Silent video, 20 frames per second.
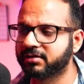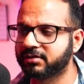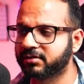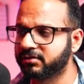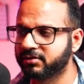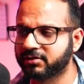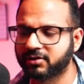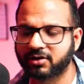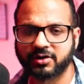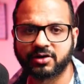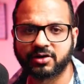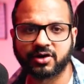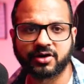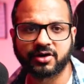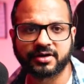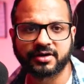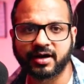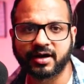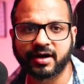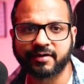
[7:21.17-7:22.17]
dot
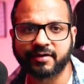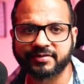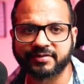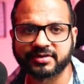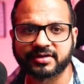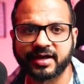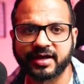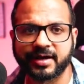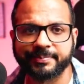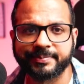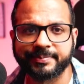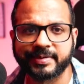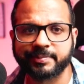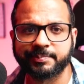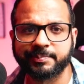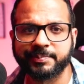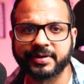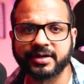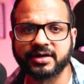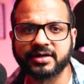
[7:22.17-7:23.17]
dot after the
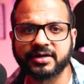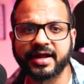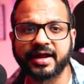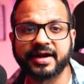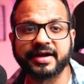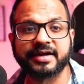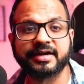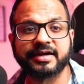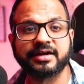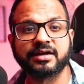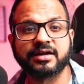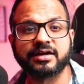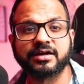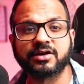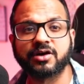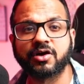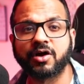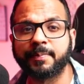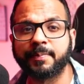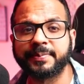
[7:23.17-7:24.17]
npm build, and it will
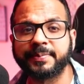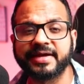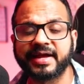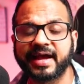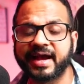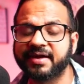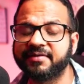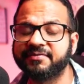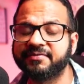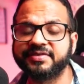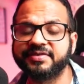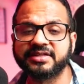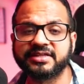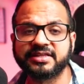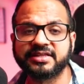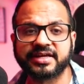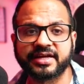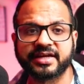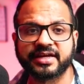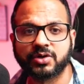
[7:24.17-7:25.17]
copy
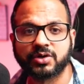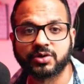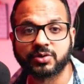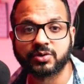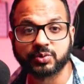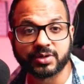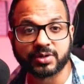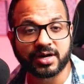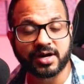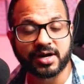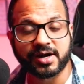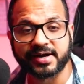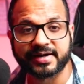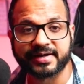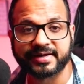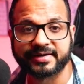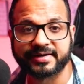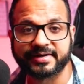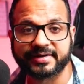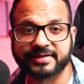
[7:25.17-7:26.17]
everything to the
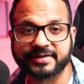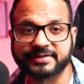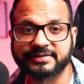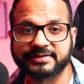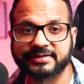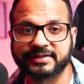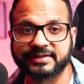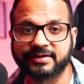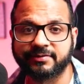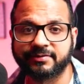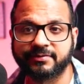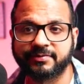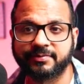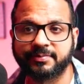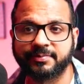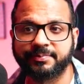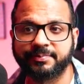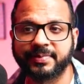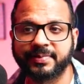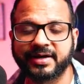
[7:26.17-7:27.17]
container itself.
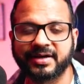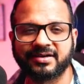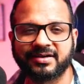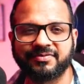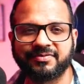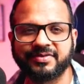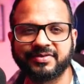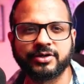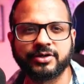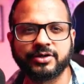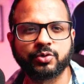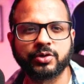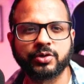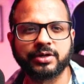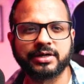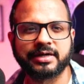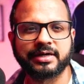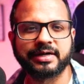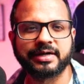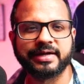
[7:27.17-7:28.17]
But we
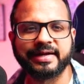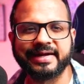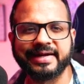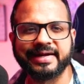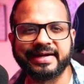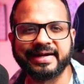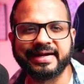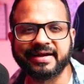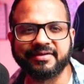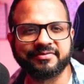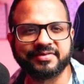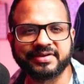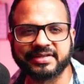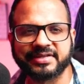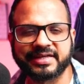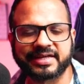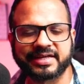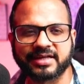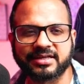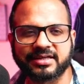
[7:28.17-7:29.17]
don't need
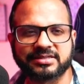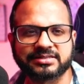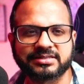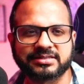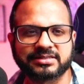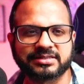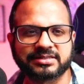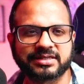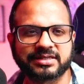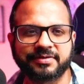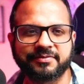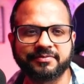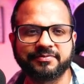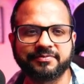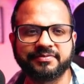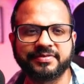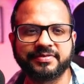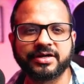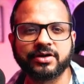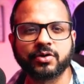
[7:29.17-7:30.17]
everything else.
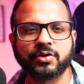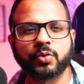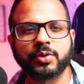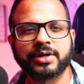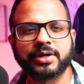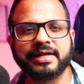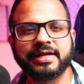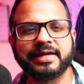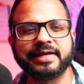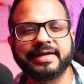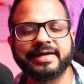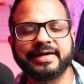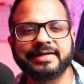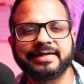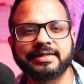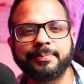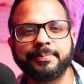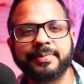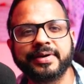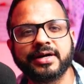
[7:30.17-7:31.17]
We only need
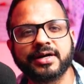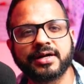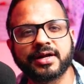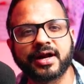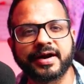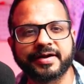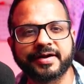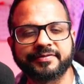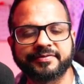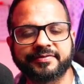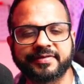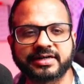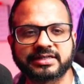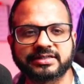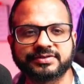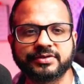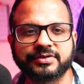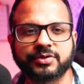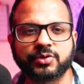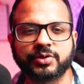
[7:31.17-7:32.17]
the build
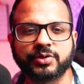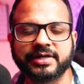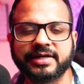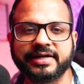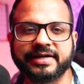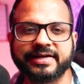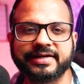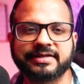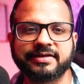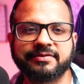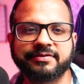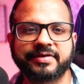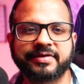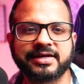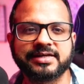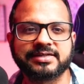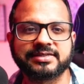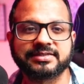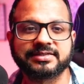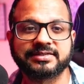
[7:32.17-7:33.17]
artifacts. We only need the
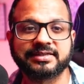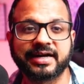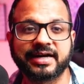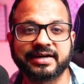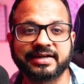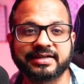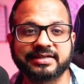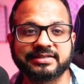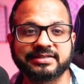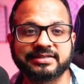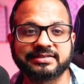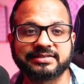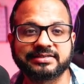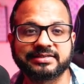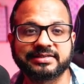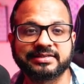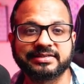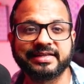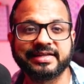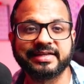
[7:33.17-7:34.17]
files that is
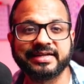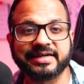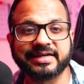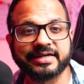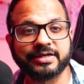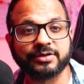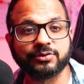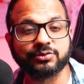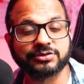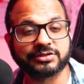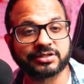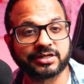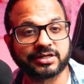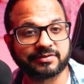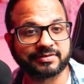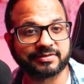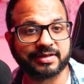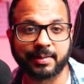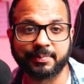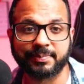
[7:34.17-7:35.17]
needed to
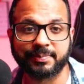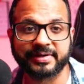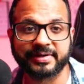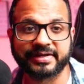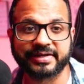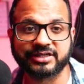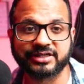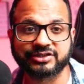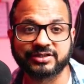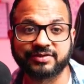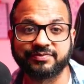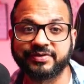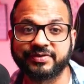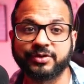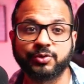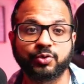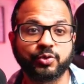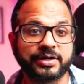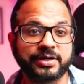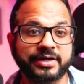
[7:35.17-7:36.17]
serve the application. We
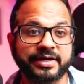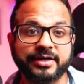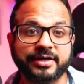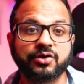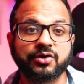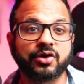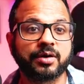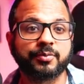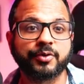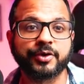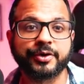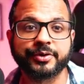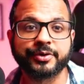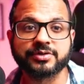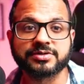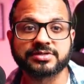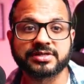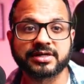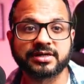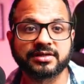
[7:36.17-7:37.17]
don't need node
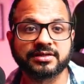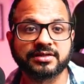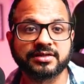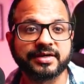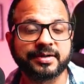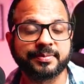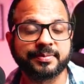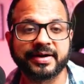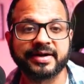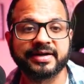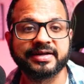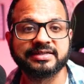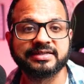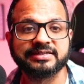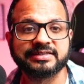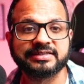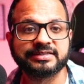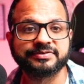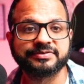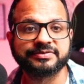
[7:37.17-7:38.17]
modules and other
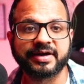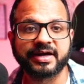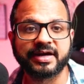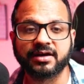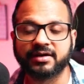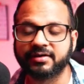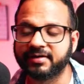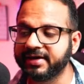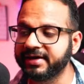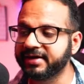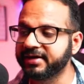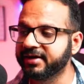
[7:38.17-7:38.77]
dependencies file, right?